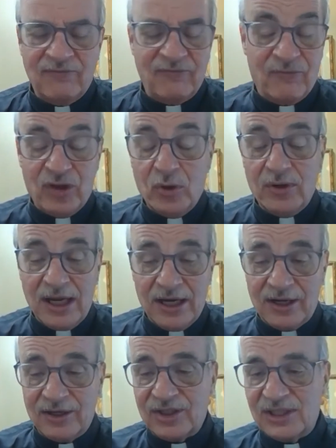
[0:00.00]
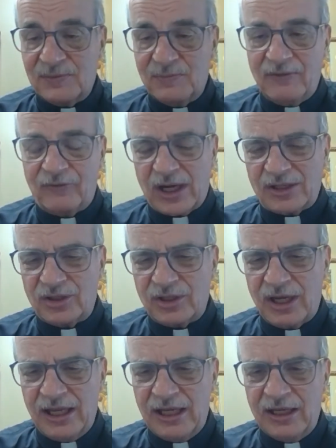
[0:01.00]
few years has been
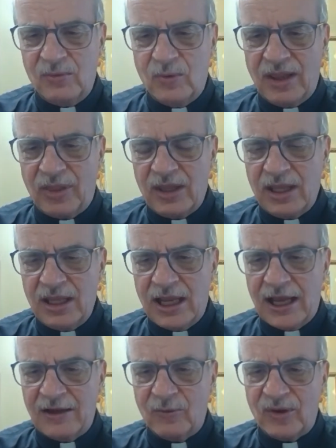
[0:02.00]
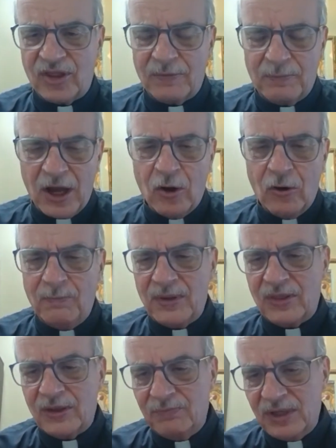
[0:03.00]
frustrated with the Pope and
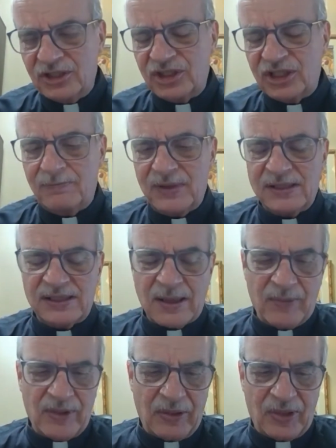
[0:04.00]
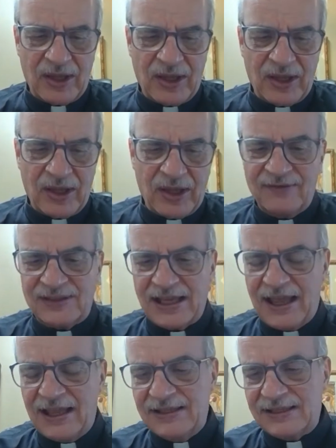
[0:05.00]
the bishop and some of the things they've
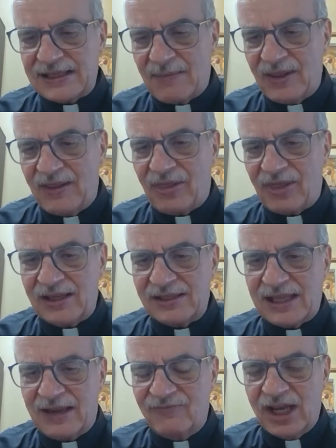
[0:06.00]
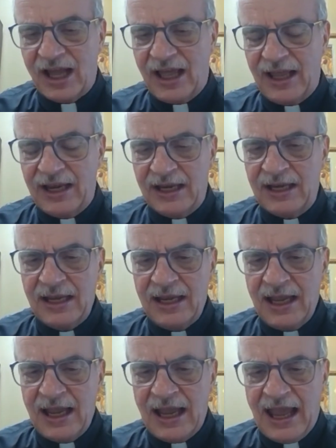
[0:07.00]
said and some of the things they've done.
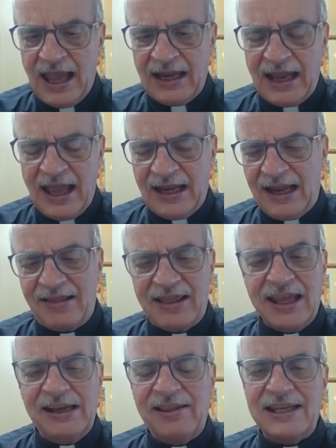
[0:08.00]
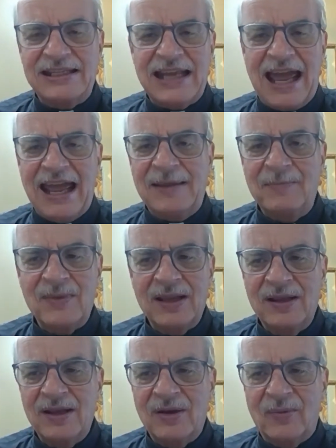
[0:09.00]
And at the end of the day,
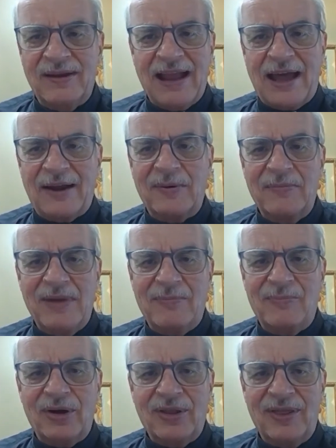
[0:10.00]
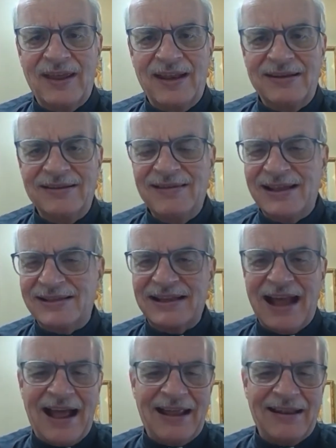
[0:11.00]
we got to remember that it's
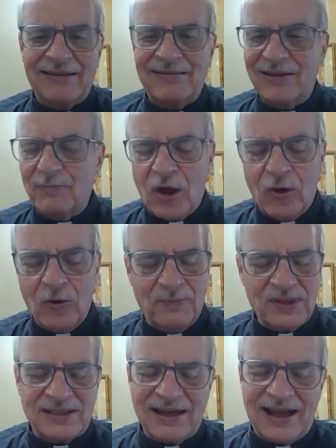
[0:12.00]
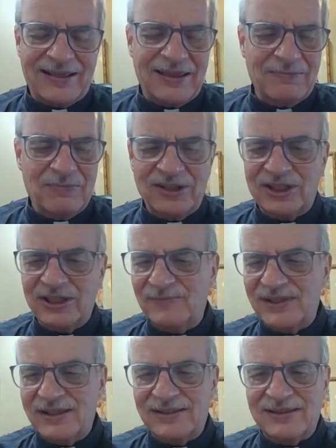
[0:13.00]
not the Pope, it's not the
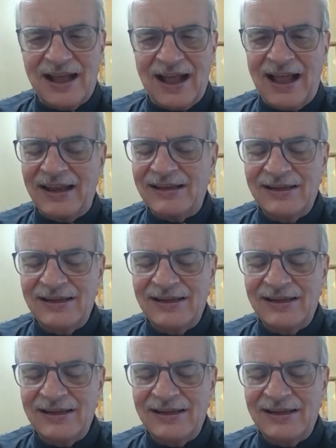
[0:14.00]
bishops, it's not